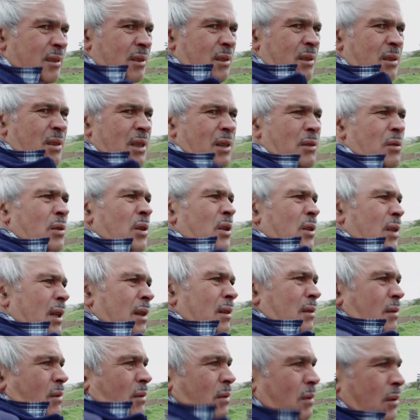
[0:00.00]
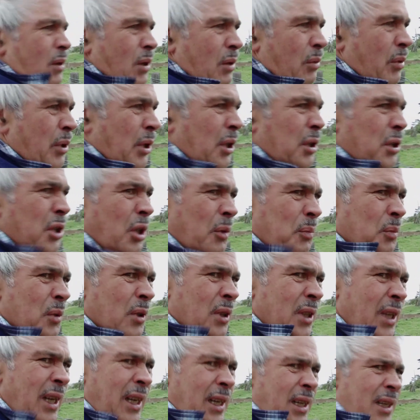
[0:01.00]
And we
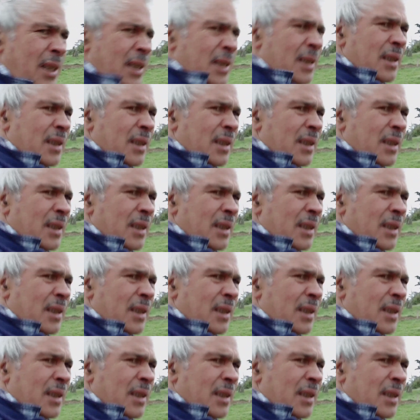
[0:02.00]
accepted that.